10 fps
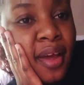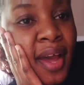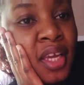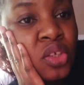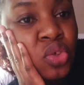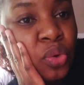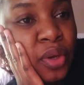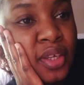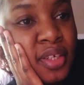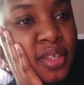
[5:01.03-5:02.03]
I
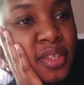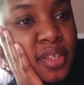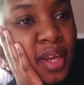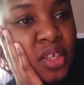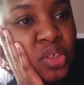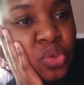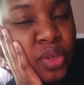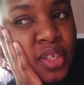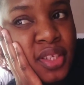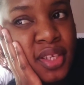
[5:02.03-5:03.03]
enjoyed it. I
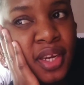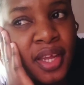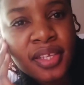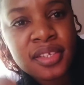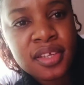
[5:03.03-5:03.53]
enjoyed it. It's a nice